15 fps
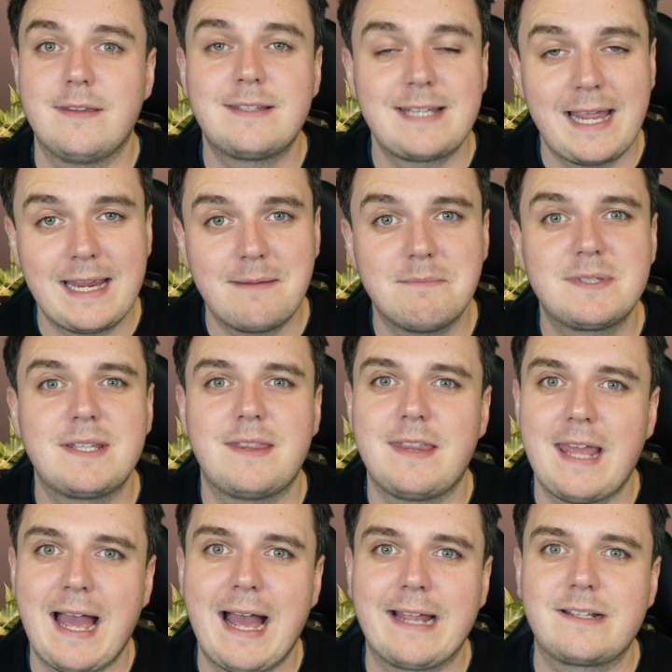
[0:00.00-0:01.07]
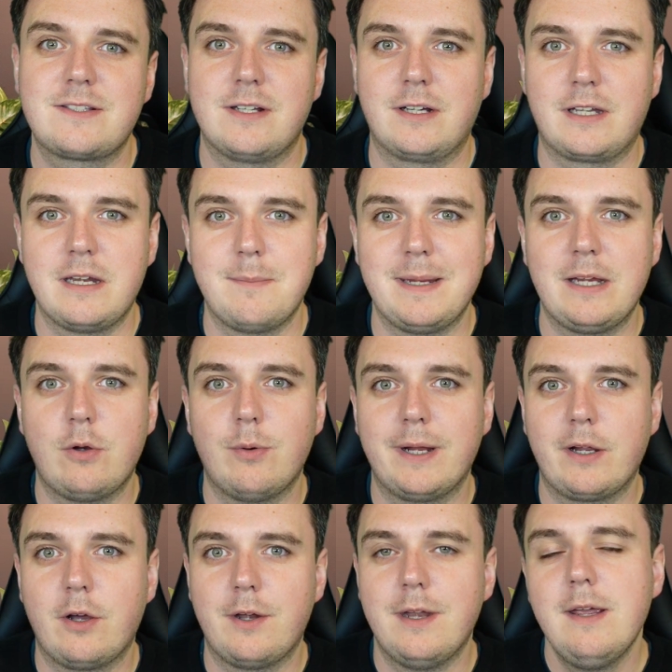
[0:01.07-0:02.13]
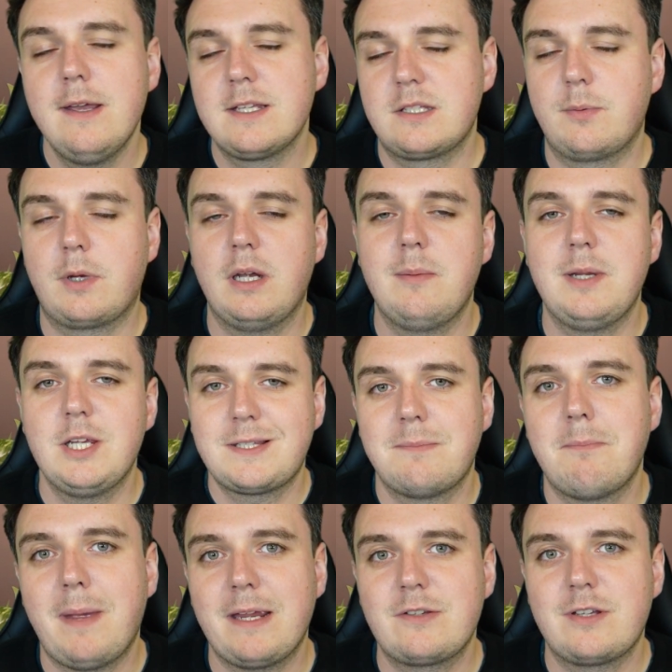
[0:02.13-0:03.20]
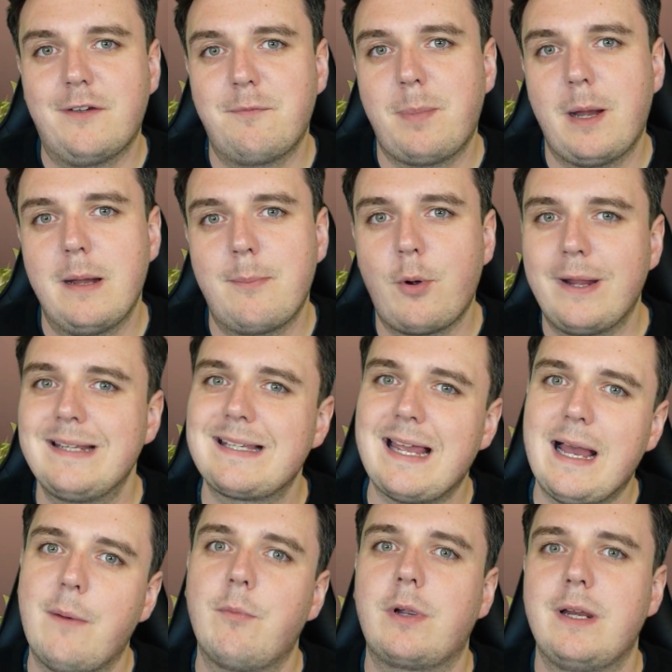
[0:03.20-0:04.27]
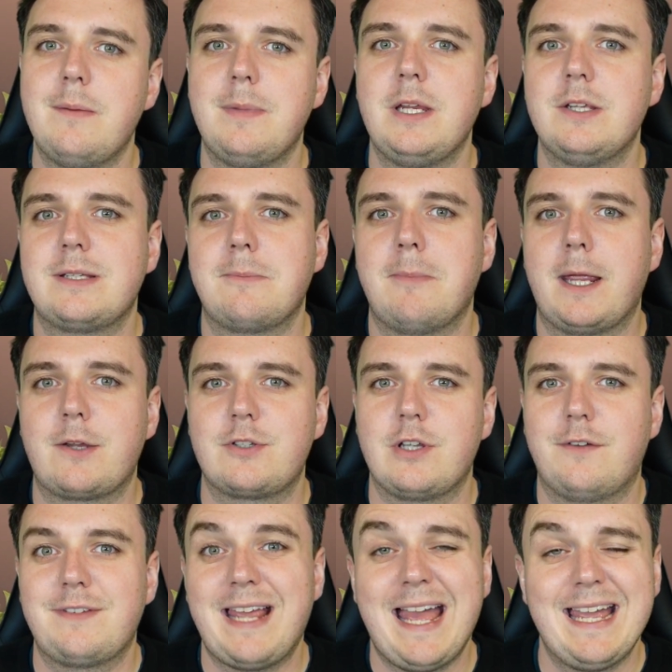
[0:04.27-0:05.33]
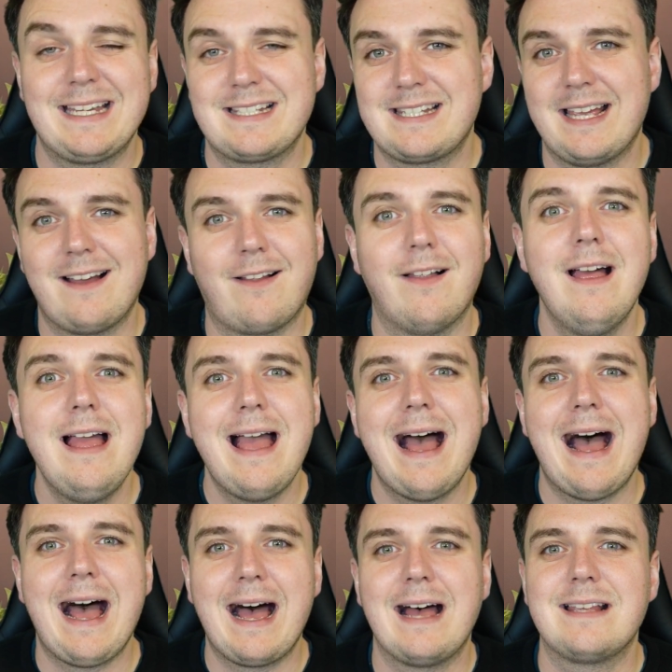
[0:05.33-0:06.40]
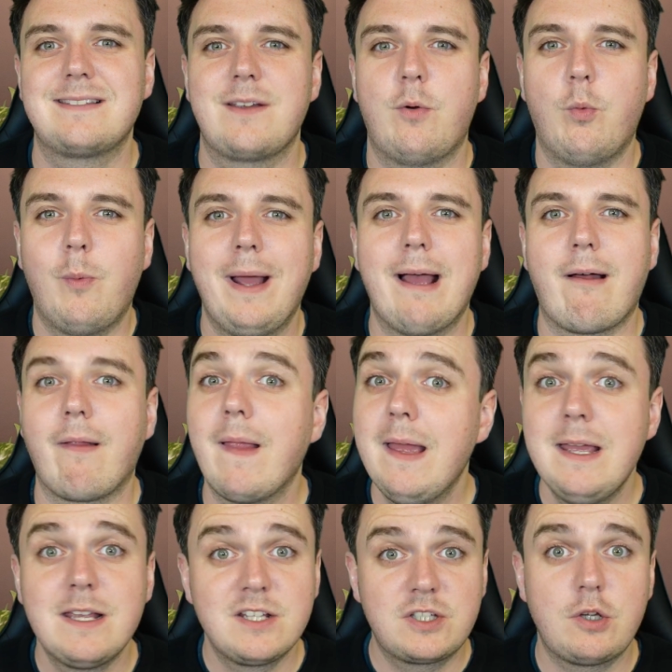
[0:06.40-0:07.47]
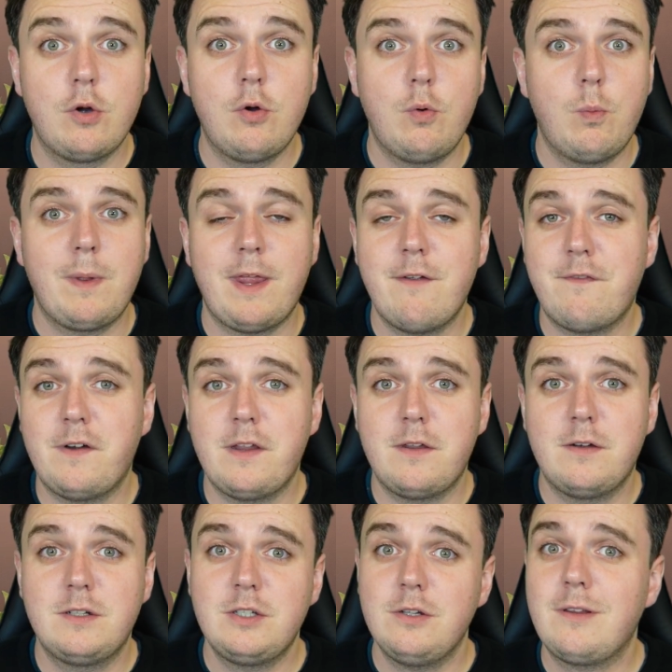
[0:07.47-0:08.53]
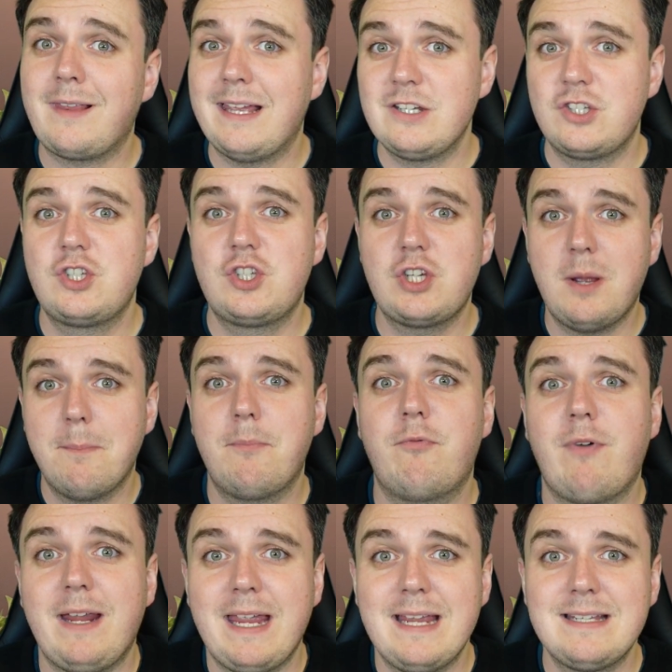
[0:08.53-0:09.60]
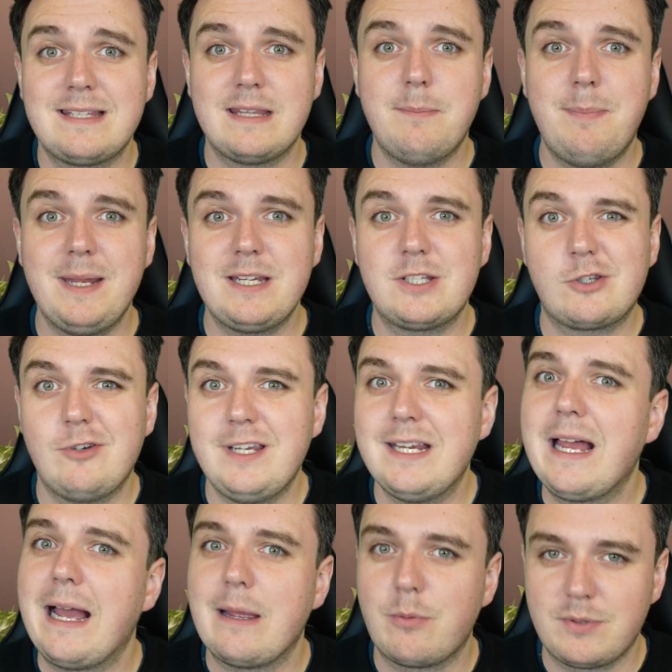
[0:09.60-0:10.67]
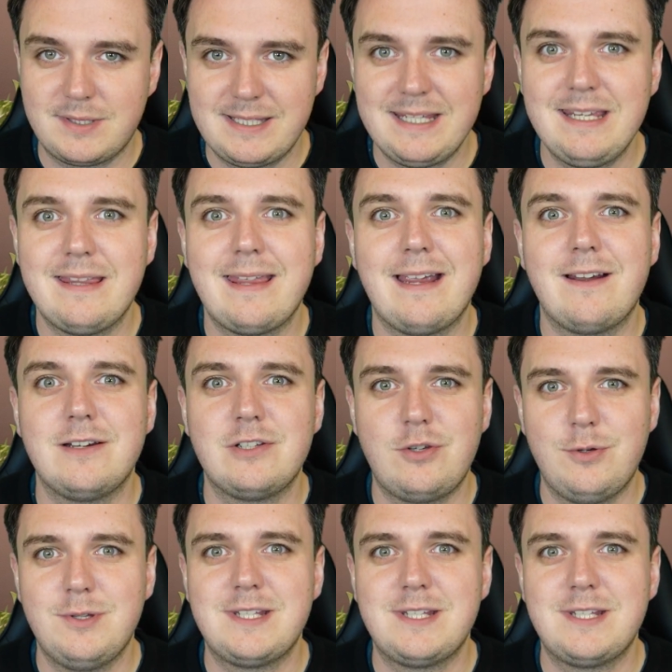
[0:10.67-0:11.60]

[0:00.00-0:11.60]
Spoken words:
times that the acts are going to be going on. So we're going to be using Microsoft PowerPoint and we're going to be using Microsoft Excel as well. So without further ado, let's jump right into the big screen. I will see you there in 2